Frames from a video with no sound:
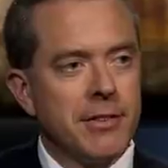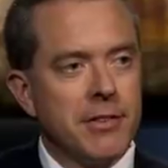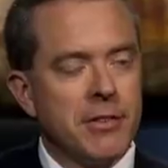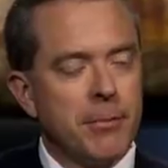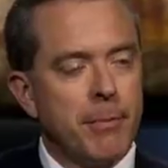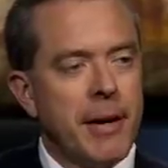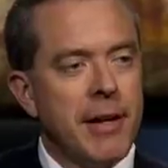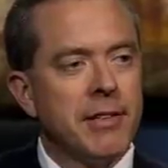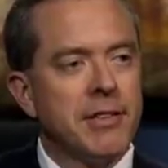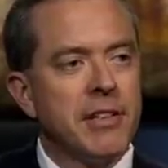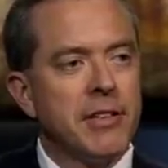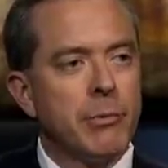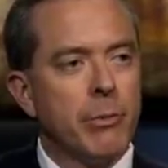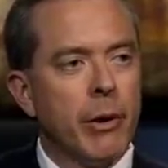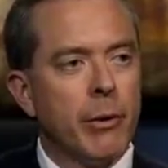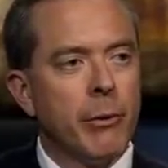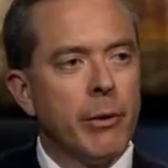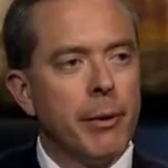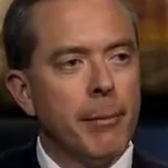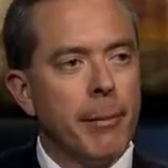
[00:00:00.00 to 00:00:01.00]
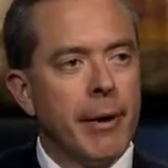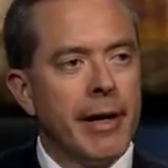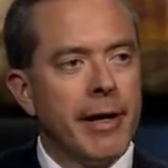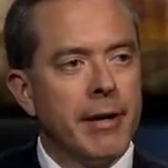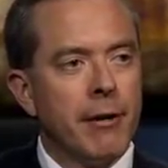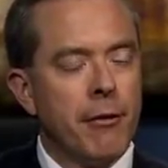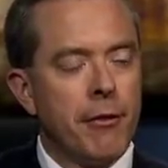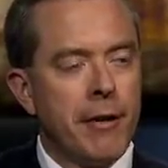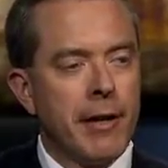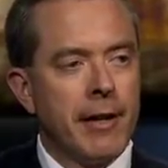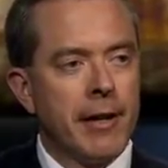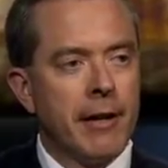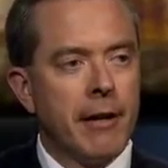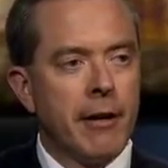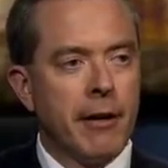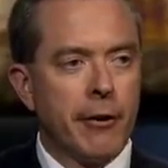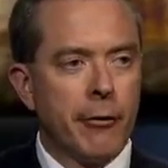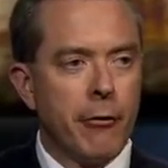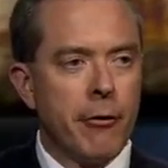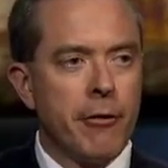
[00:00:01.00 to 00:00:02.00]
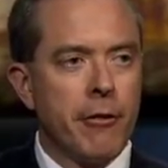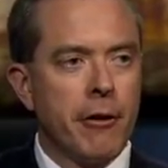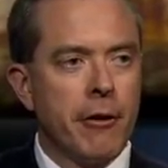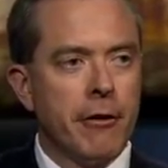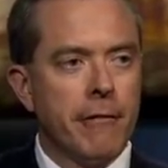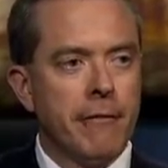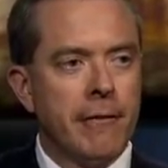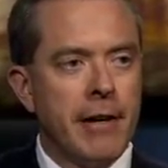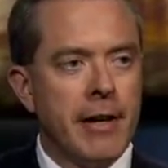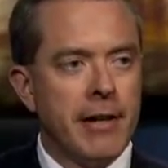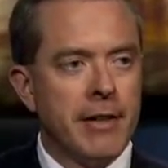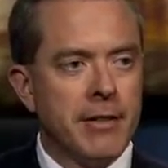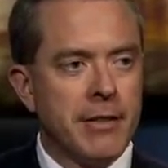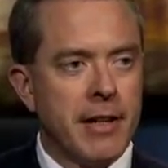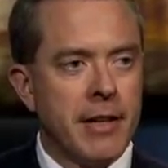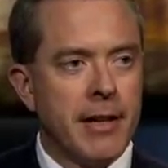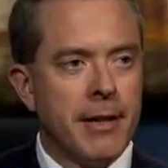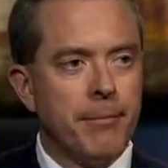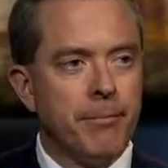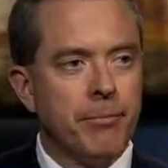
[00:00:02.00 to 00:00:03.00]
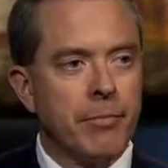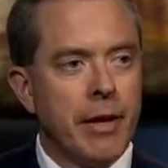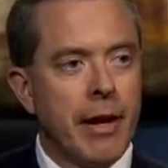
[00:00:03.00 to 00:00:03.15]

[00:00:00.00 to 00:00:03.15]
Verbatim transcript: And space is what we might think on Earth of as a,